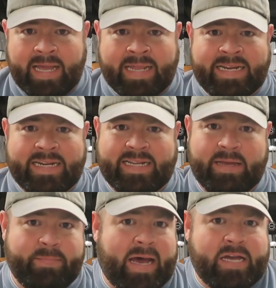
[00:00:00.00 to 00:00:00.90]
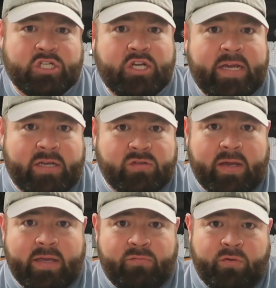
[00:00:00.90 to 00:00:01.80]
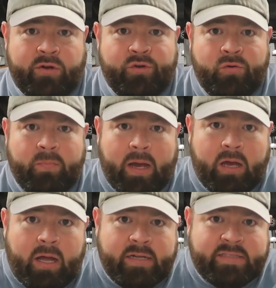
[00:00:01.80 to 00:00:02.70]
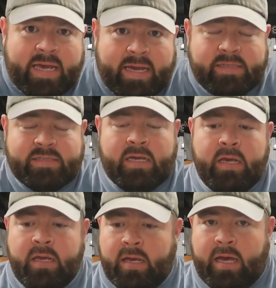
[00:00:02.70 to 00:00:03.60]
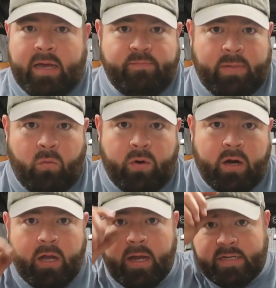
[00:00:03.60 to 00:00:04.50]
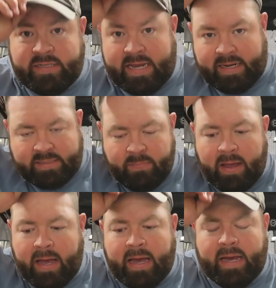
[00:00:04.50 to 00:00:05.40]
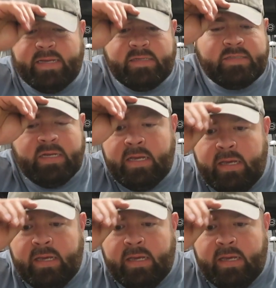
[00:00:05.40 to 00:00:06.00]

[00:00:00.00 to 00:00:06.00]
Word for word: I needed to get my eyes checked so I could renew my contacts. I, I wear contacts in my eyes.